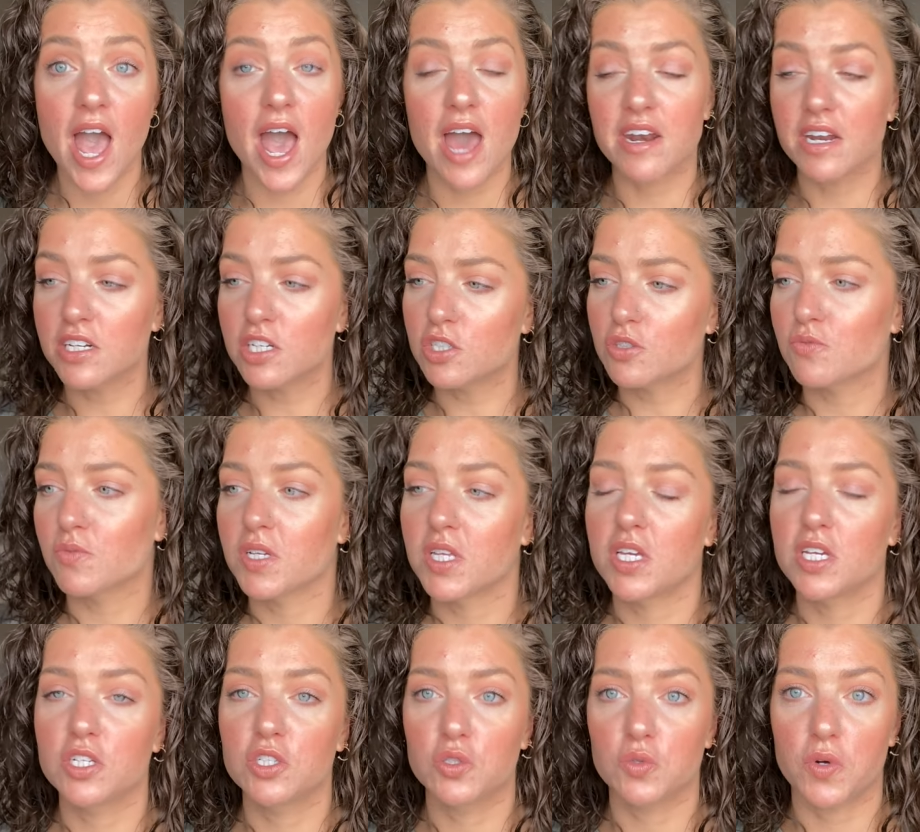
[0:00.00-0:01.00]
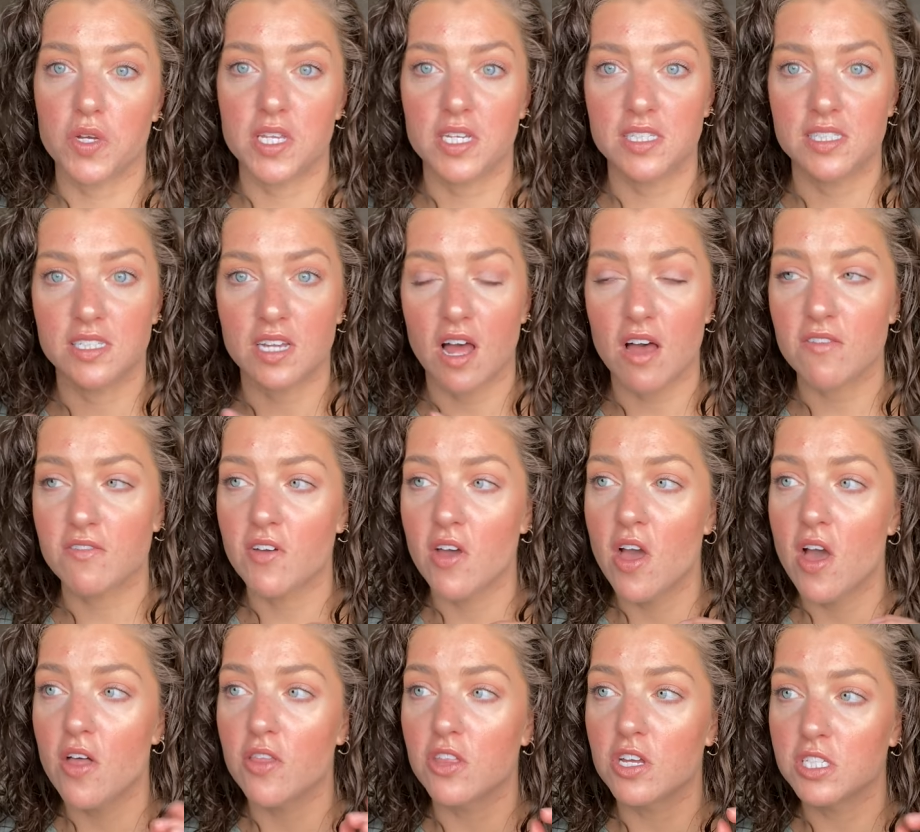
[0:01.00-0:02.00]
And I just really enjoy this stuff.
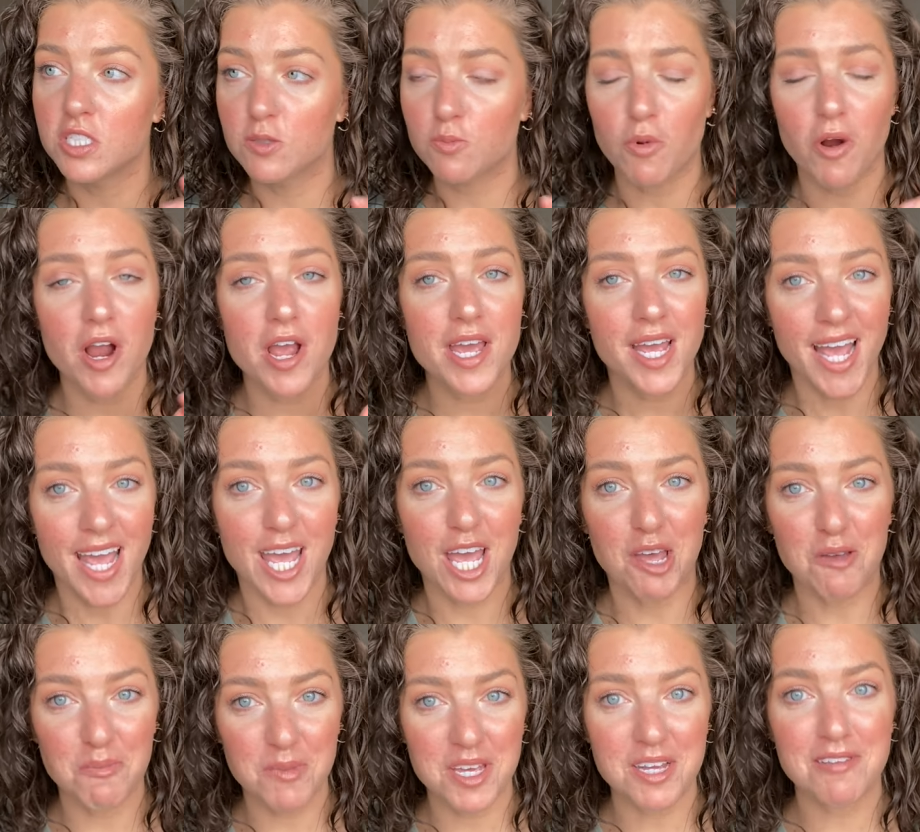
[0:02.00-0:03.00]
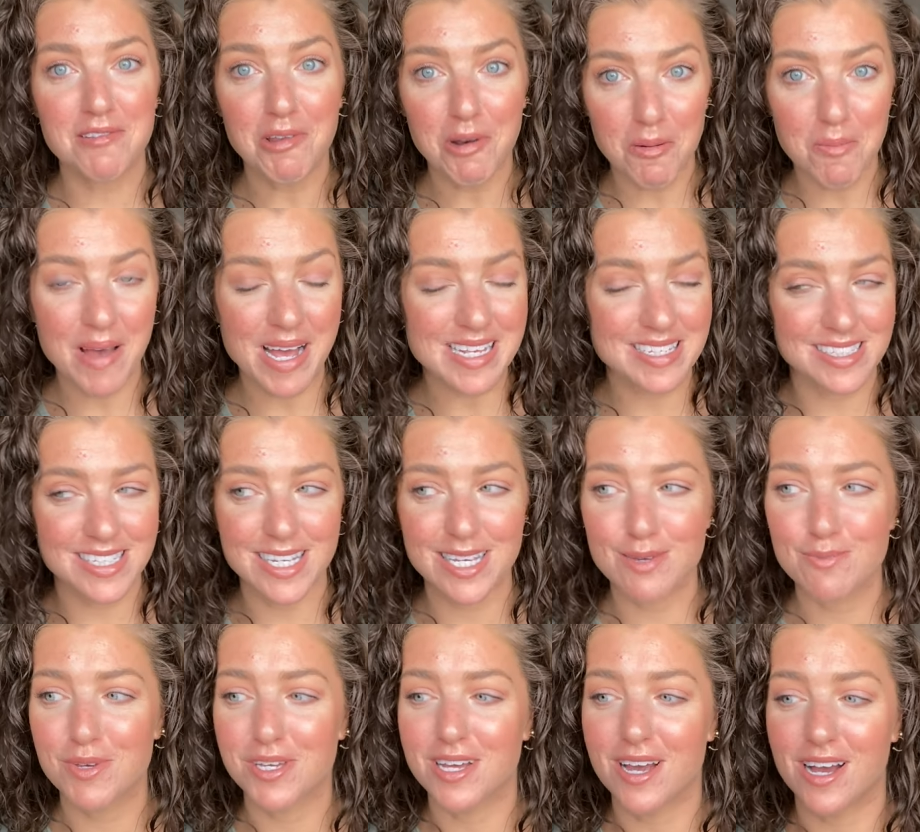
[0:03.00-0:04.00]
The spray can be a little messy
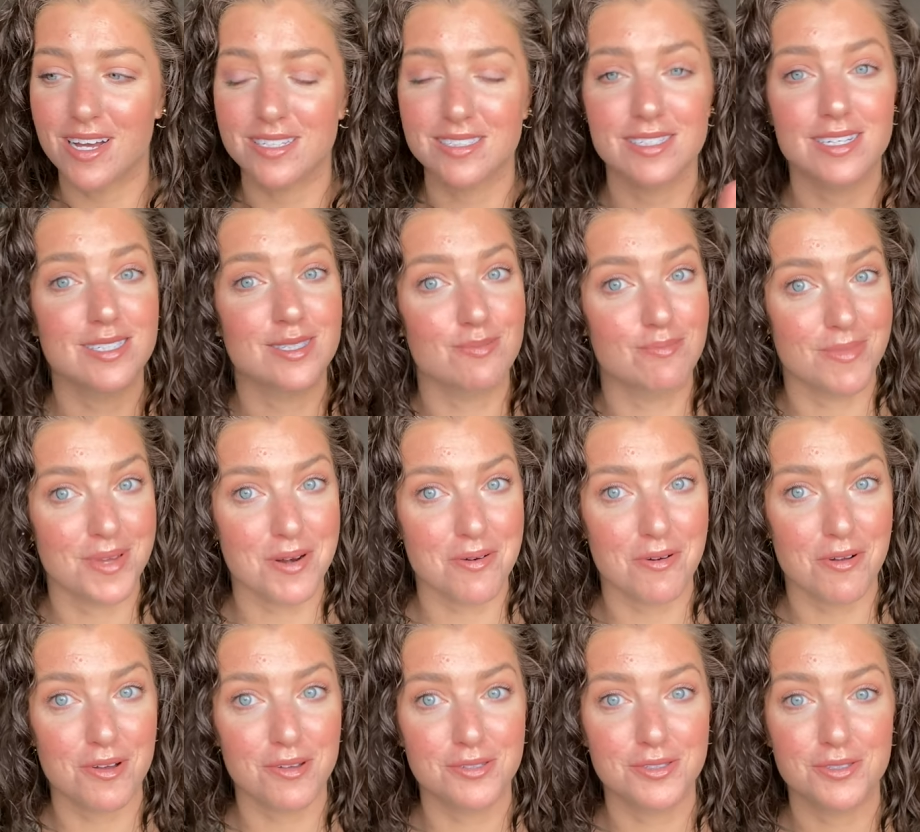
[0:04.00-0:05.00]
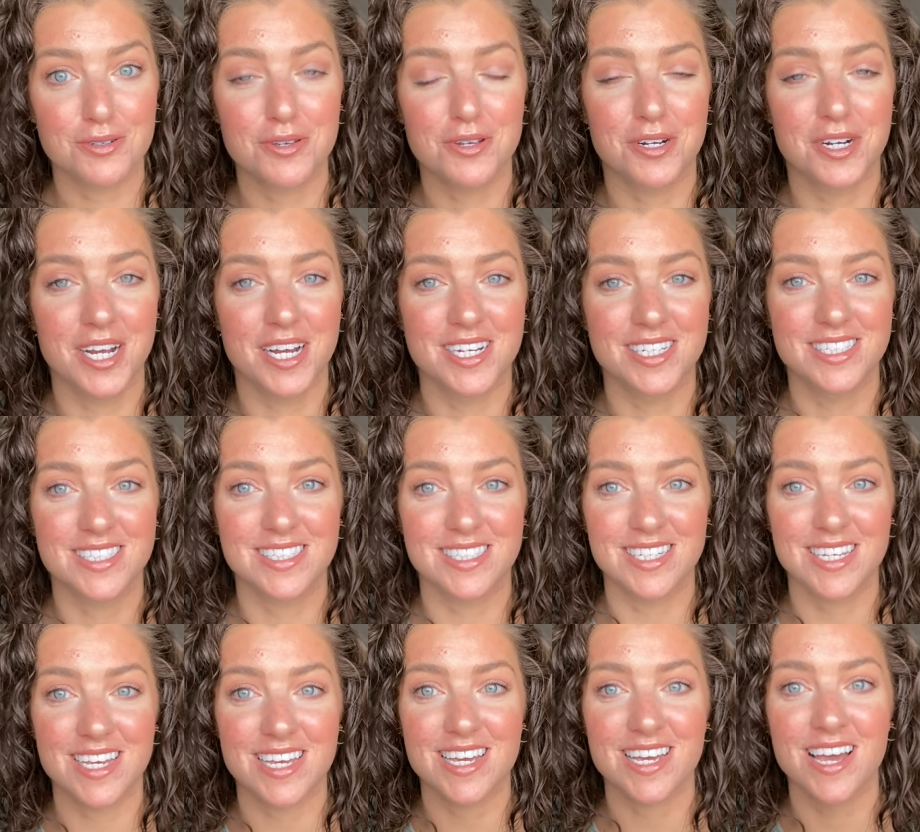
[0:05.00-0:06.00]
because it's mineral, so you're gonna
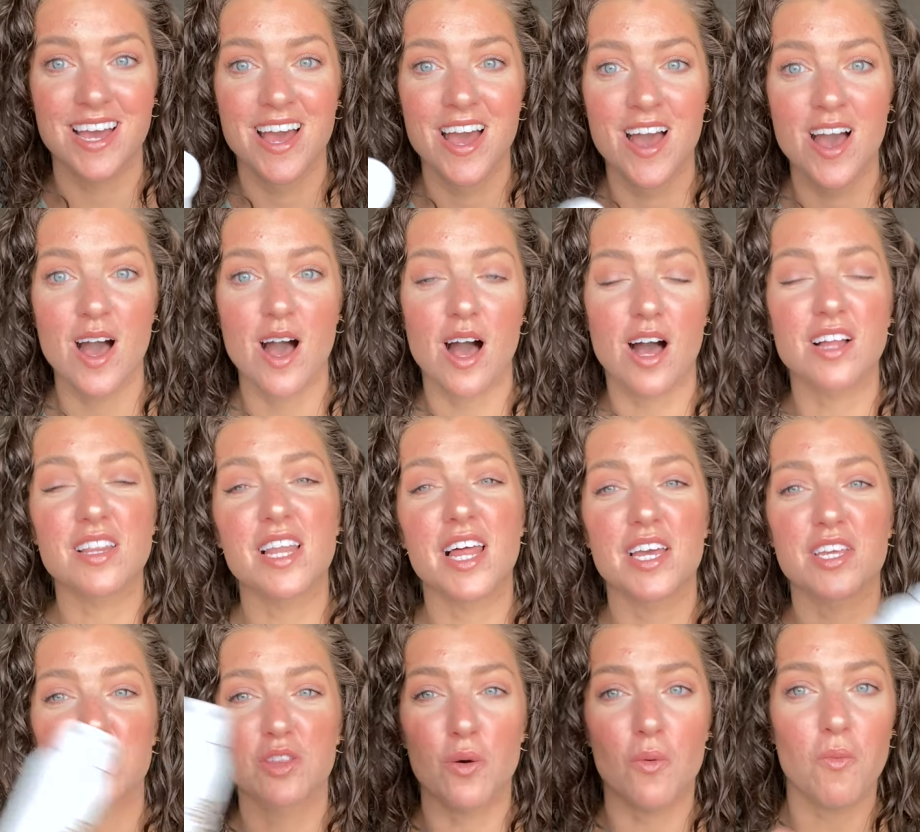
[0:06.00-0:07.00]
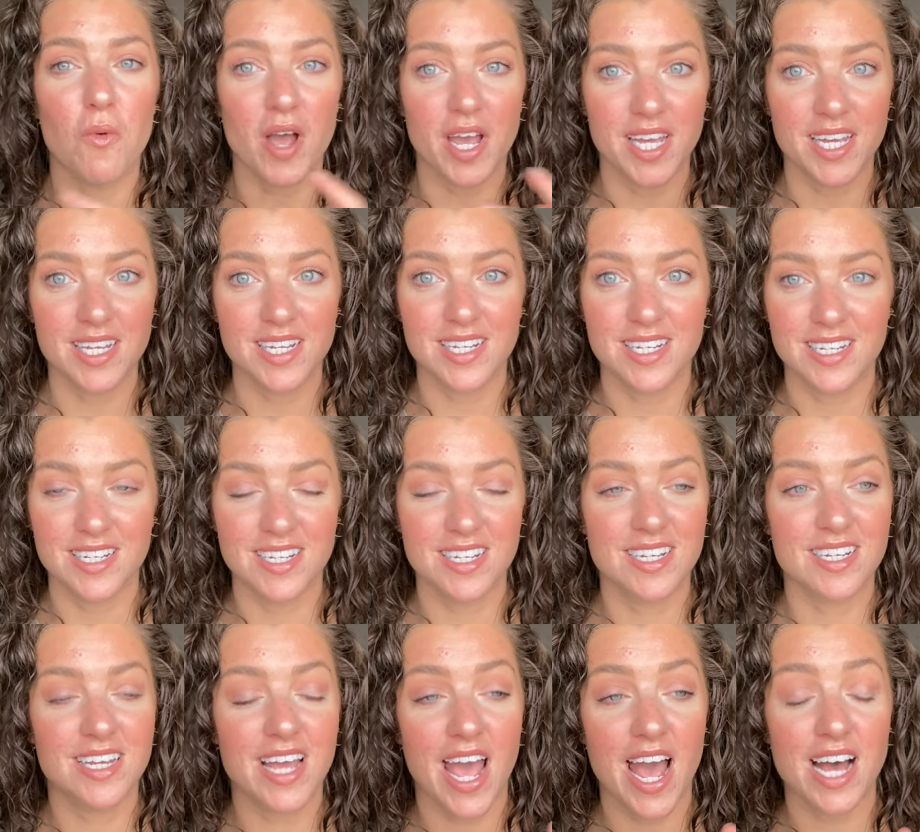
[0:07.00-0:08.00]
see uh, like the white
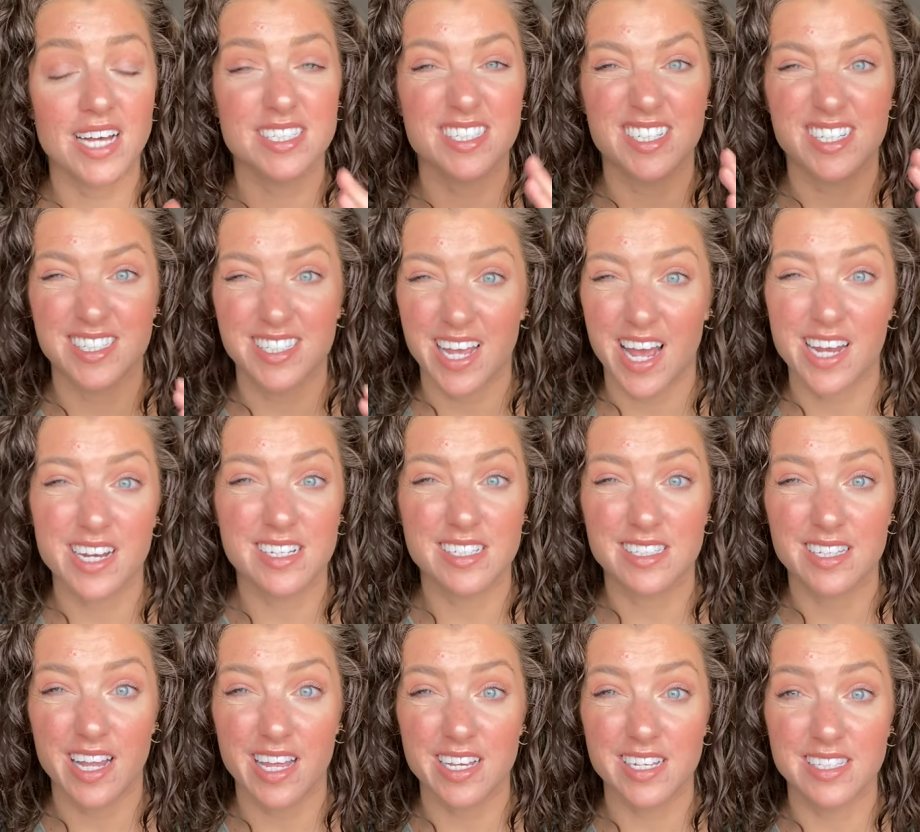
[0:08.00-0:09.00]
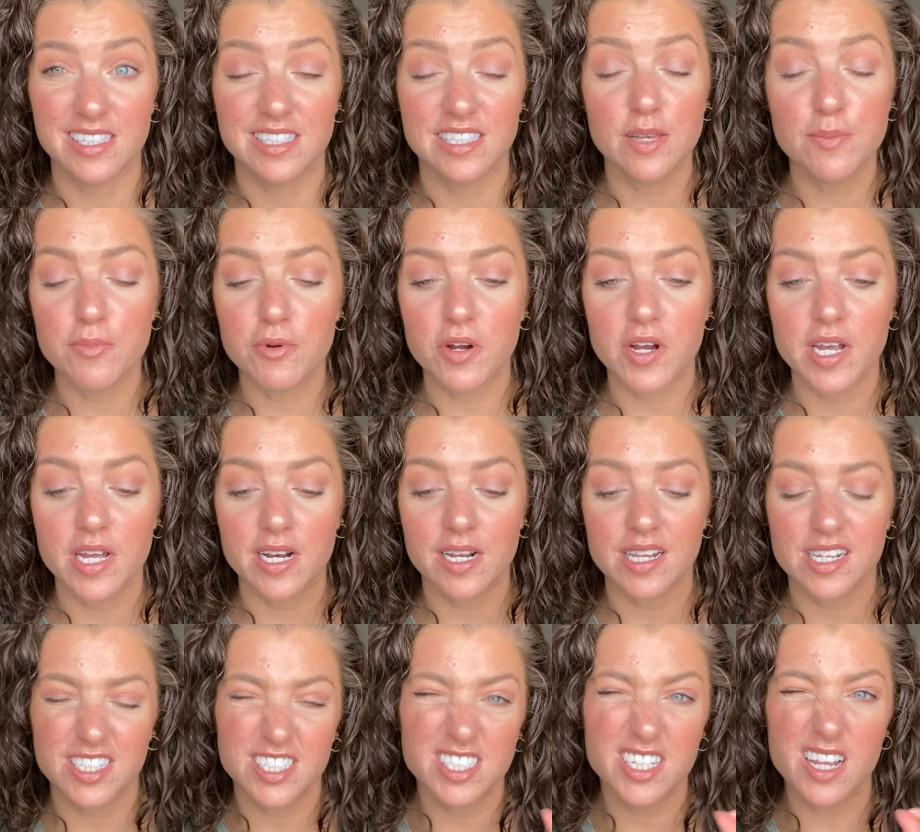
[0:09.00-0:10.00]
cast, and it's kind of like slippery
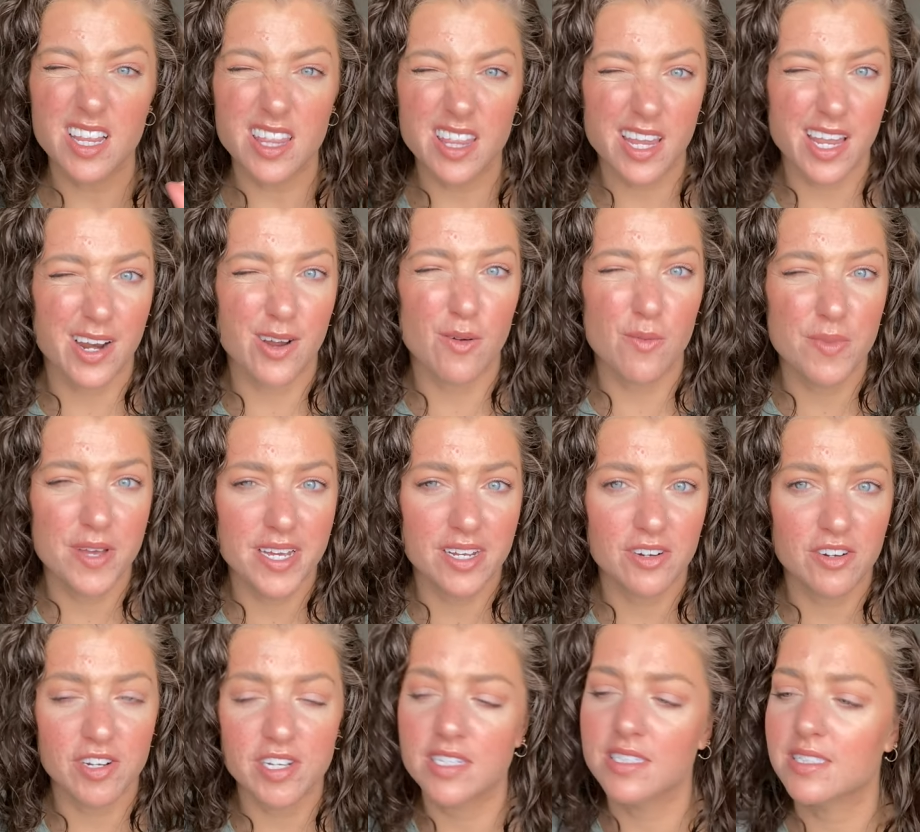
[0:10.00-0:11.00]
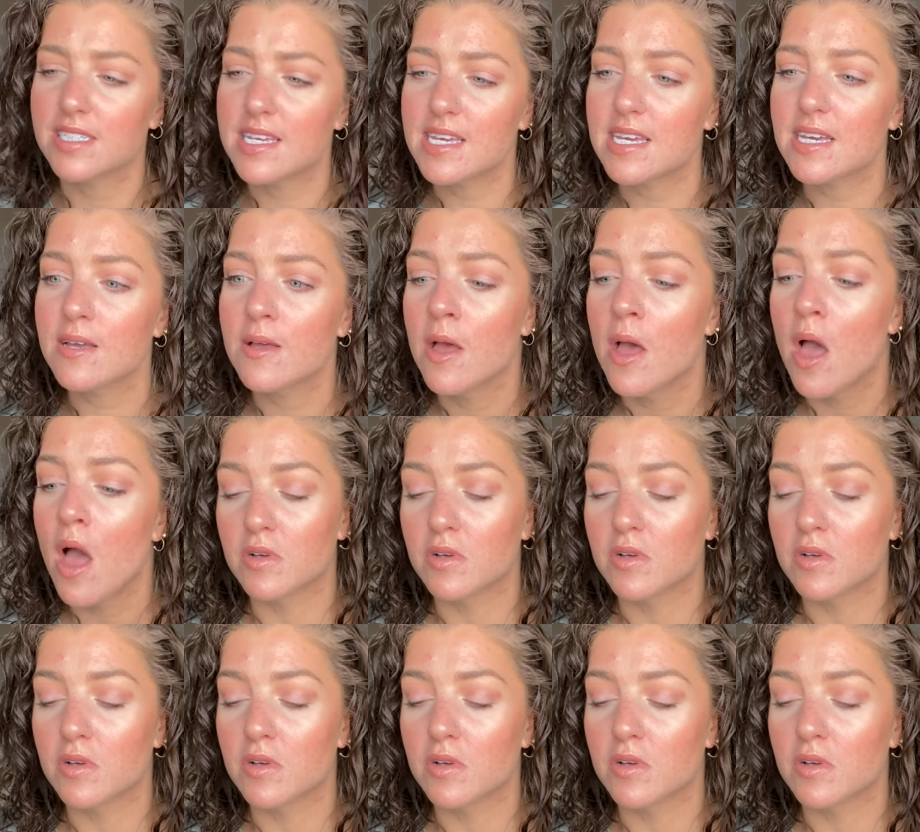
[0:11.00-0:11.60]
and just a little bit greasy.